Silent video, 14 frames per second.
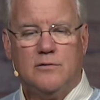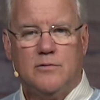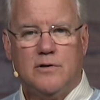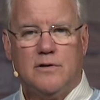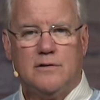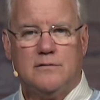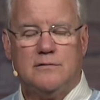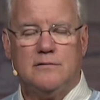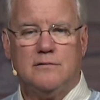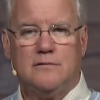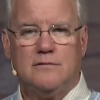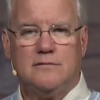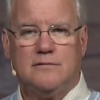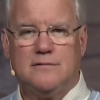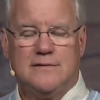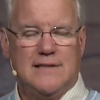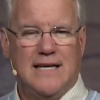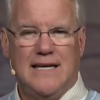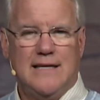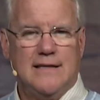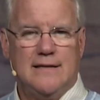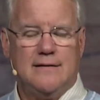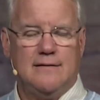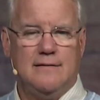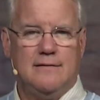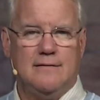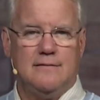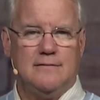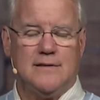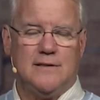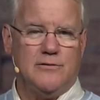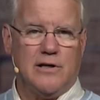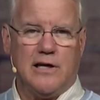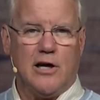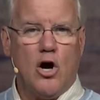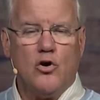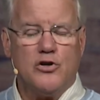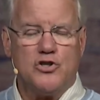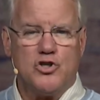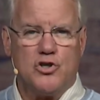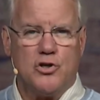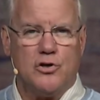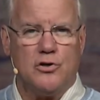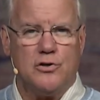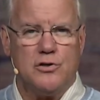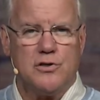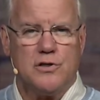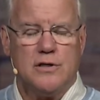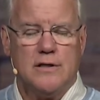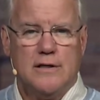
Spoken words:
Well, Ted didn't really go to church,